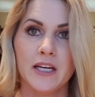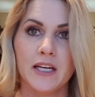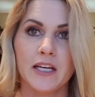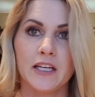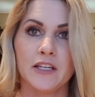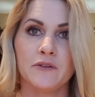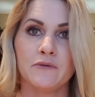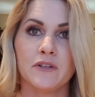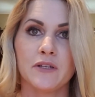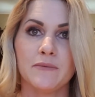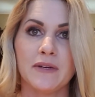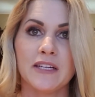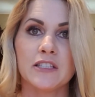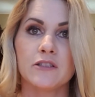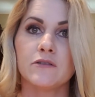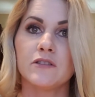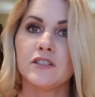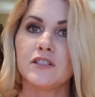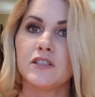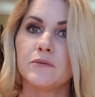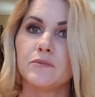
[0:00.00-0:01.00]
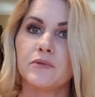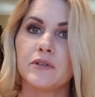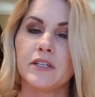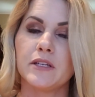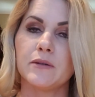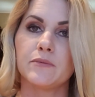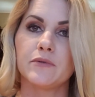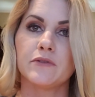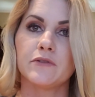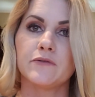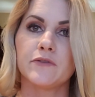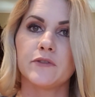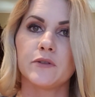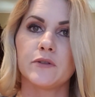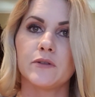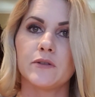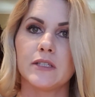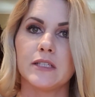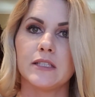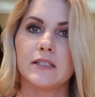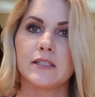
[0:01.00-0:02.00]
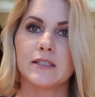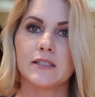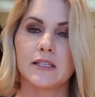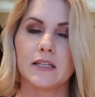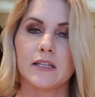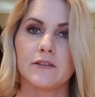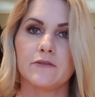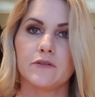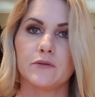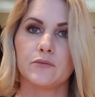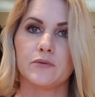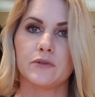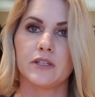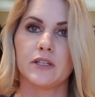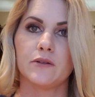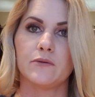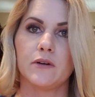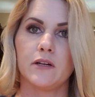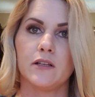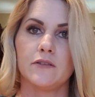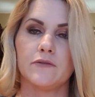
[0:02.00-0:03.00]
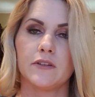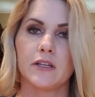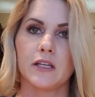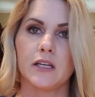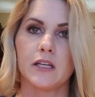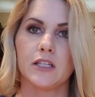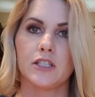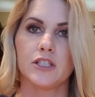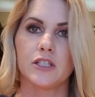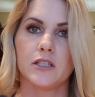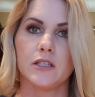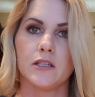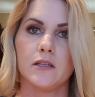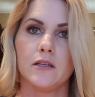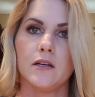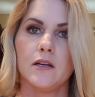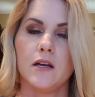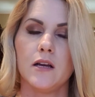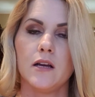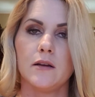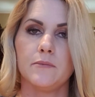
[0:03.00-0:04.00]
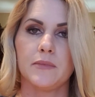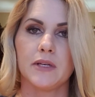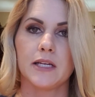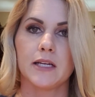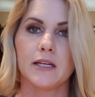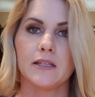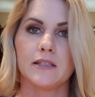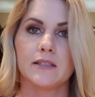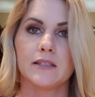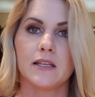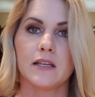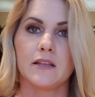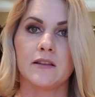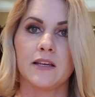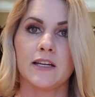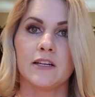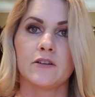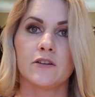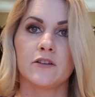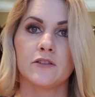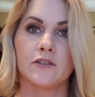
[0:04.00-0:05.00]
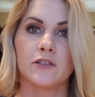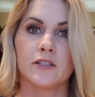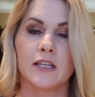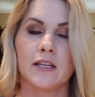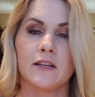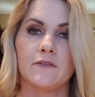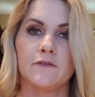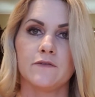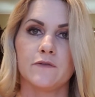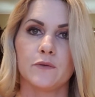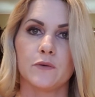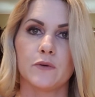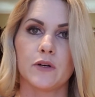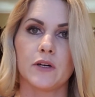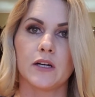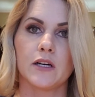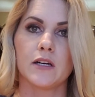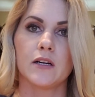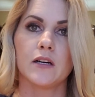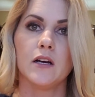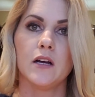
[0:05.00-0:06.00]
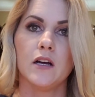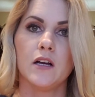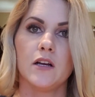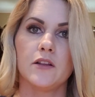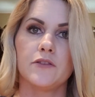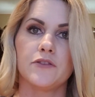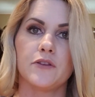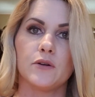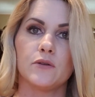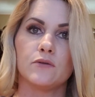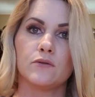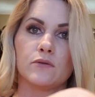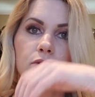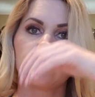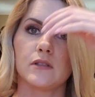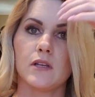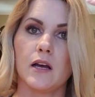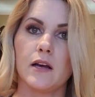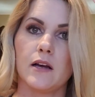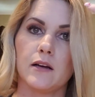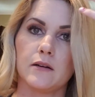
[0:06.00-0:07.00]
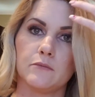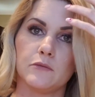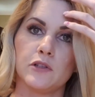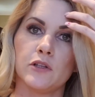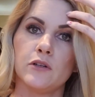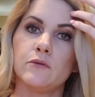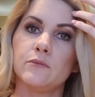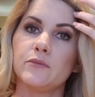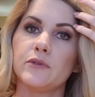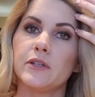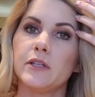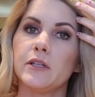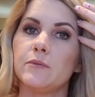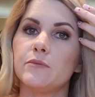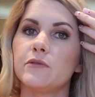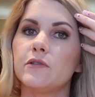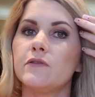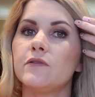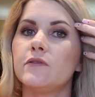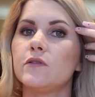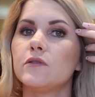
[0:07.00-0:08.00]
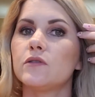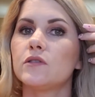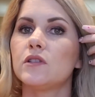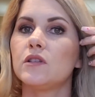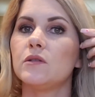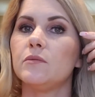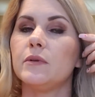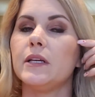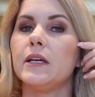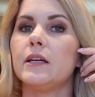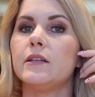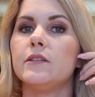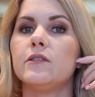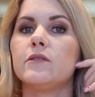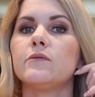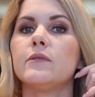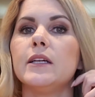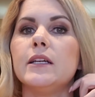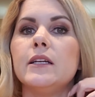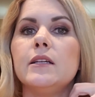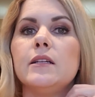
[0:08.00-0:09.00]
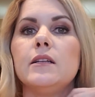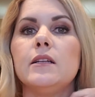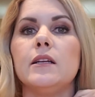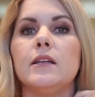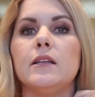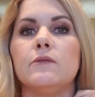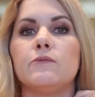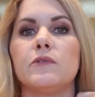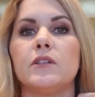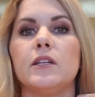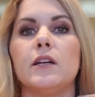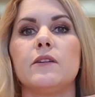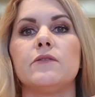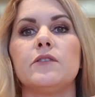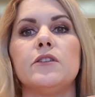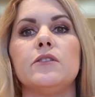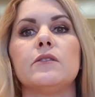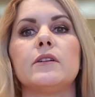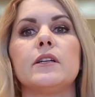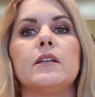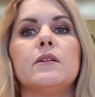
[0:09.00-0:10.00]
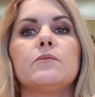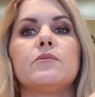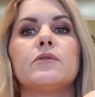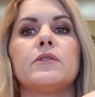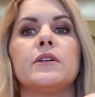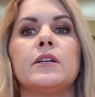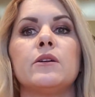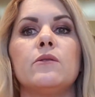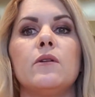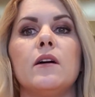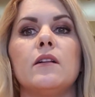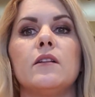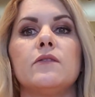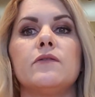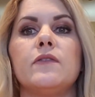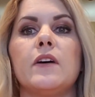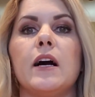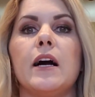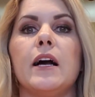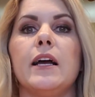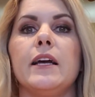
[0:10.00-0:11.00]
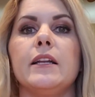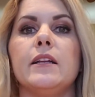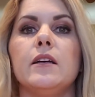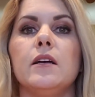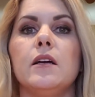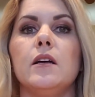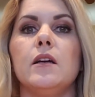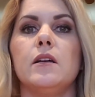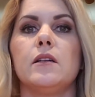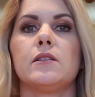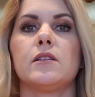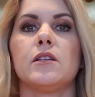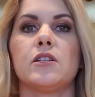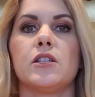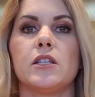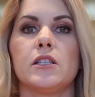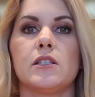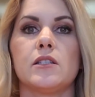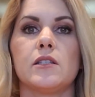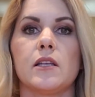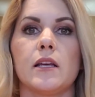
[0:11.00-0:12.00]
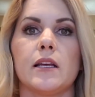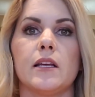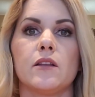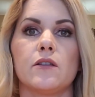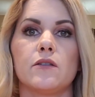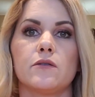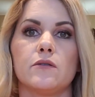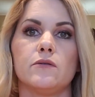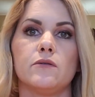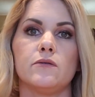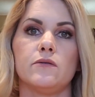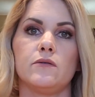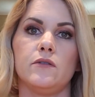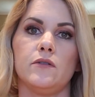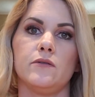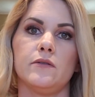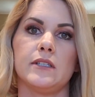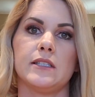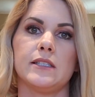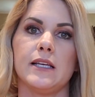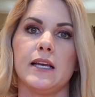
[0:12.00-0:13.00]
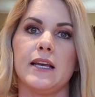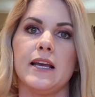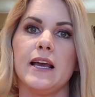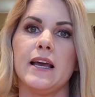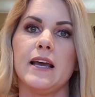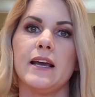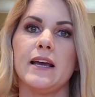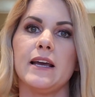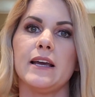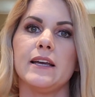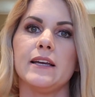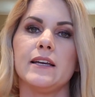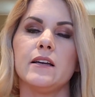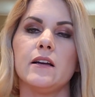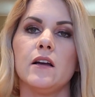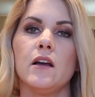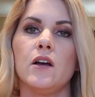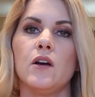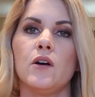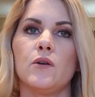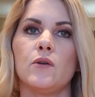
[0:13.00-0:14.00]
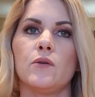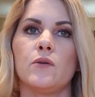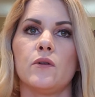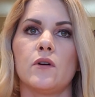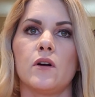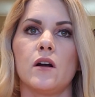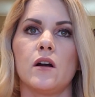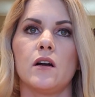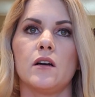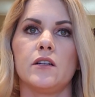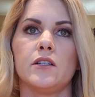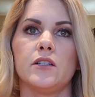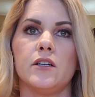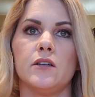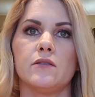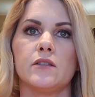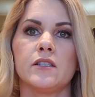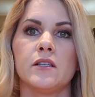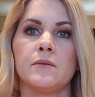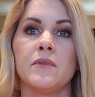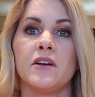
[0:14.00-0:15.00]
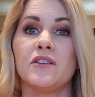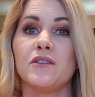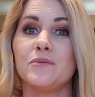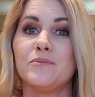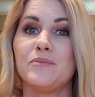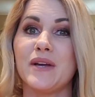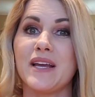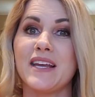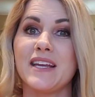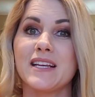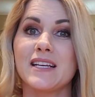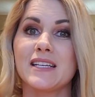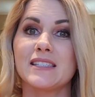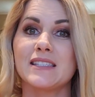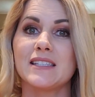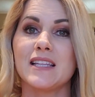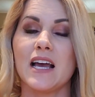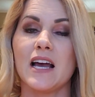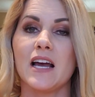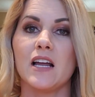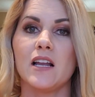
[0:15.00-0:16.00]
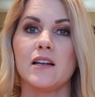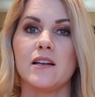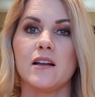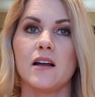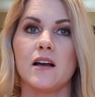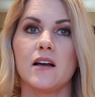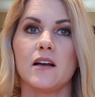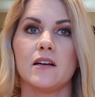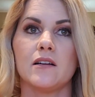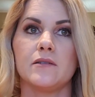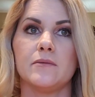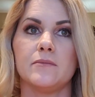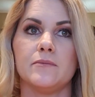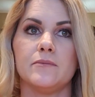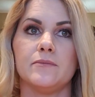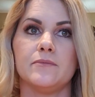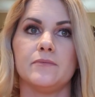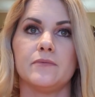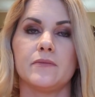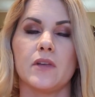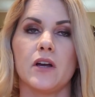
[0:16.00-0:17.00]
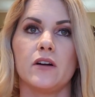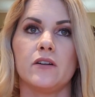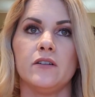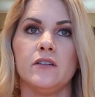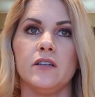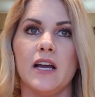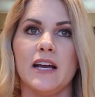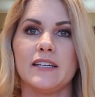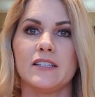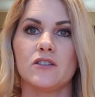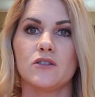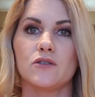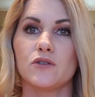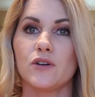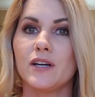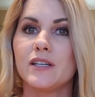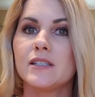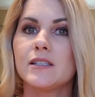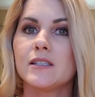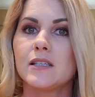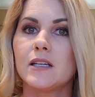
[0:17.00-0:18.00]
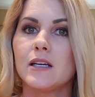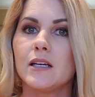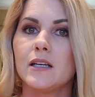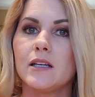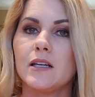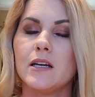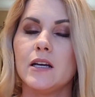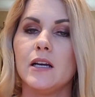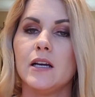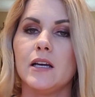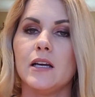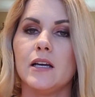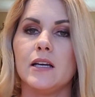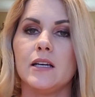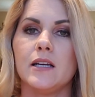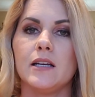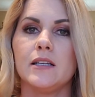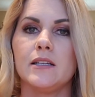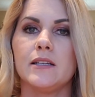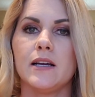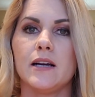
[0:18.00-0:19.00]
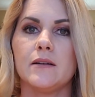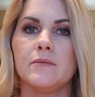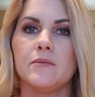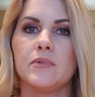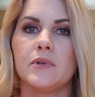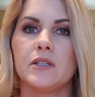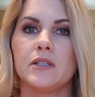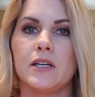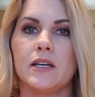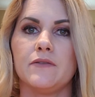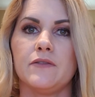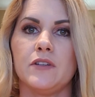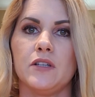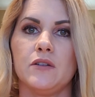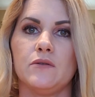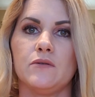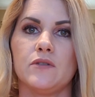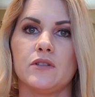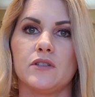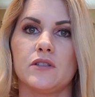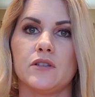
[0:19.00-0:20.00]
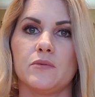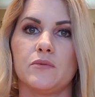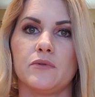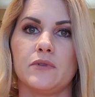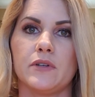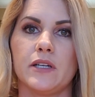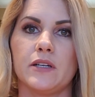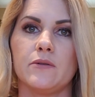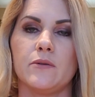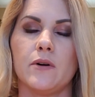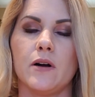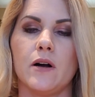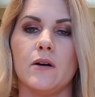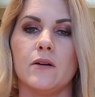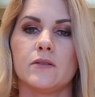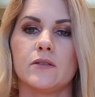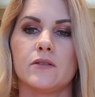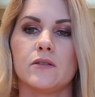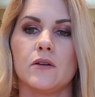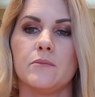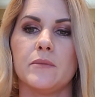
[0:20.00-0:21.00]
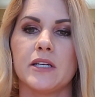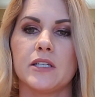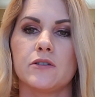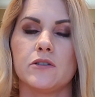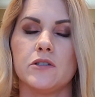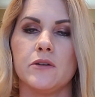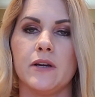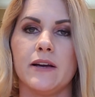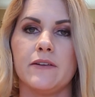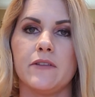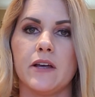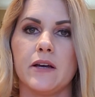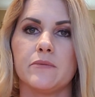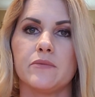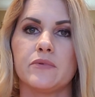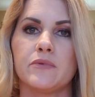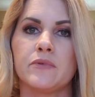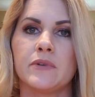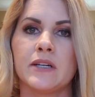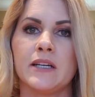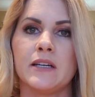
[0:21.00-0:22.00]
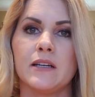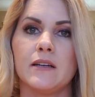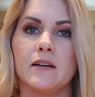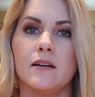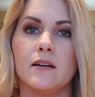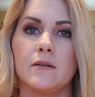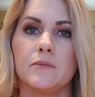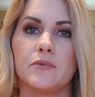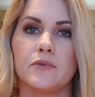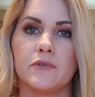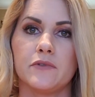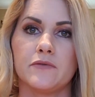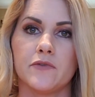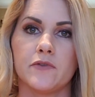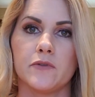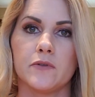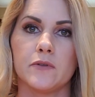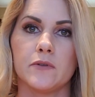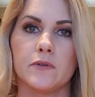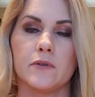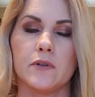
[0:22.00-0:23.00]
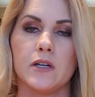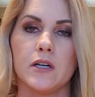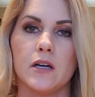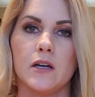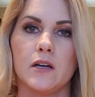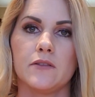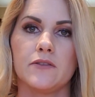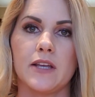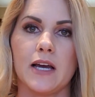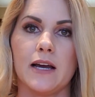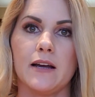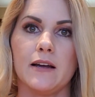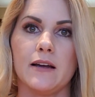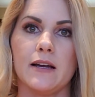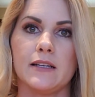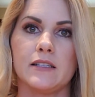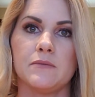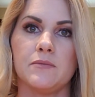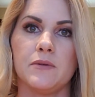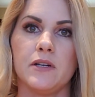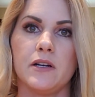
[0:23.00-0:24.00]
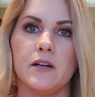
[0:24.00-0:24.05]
And you want to make sure it's a pre-approval instead of a pre-qualification, because they are looking for those loan pre-approvals to be underwritten, and whenever you get it pre-qualified, such as like through USAA or some other banks that aren't as trusted, end up giving you just a pre-qual. So make sure you have that pre-approval that has been